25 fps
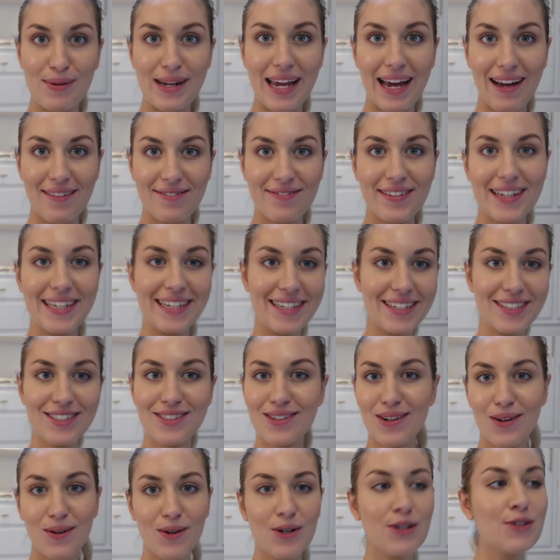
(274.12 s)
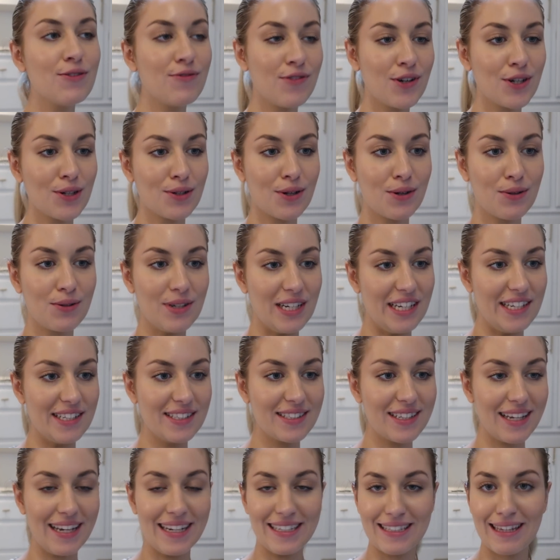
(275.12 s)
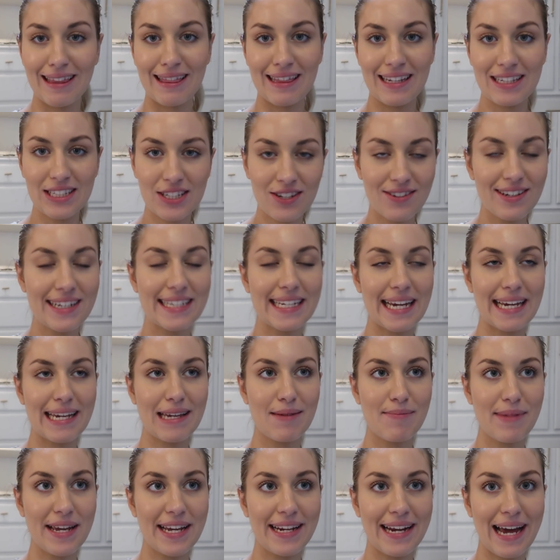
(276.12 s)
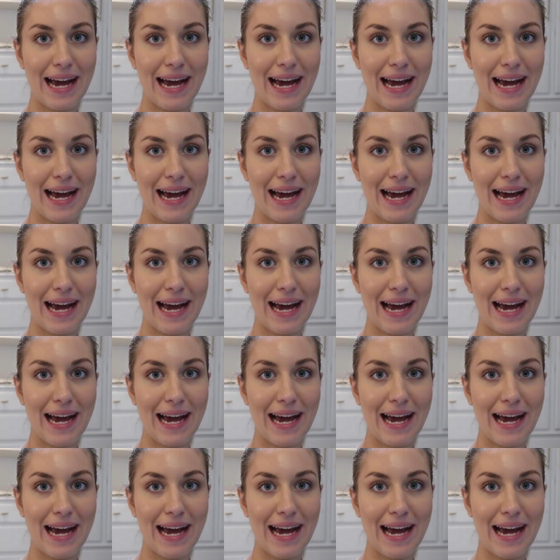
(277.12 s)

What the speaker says: We have finished all four corners. It's literally taken me an